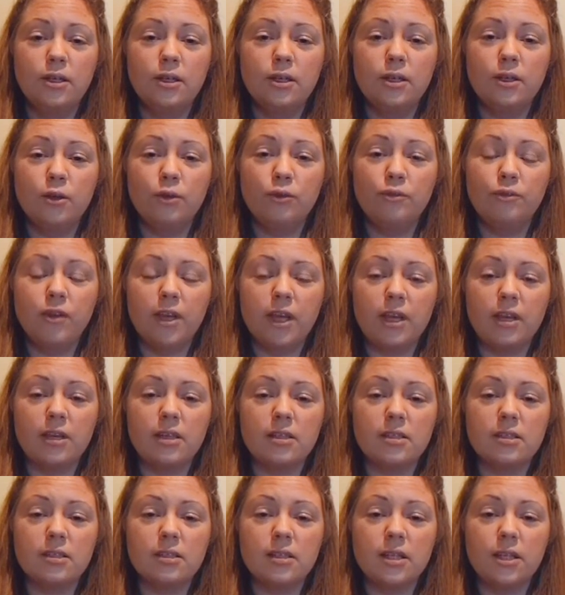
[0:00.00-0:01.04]
your
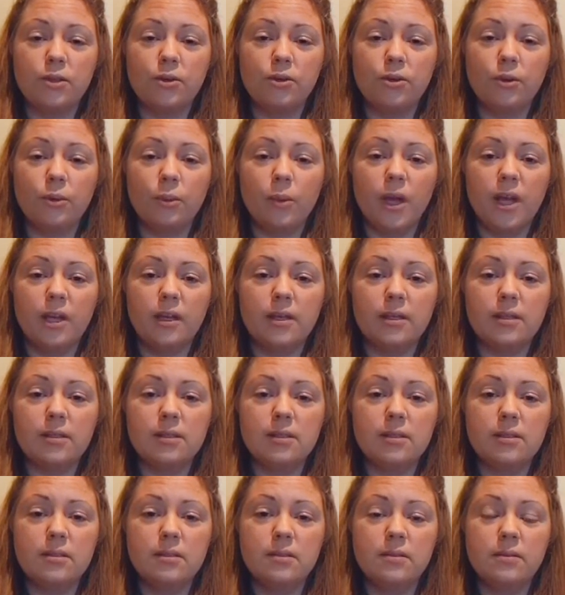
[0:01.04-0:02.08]
fingers in your awareness.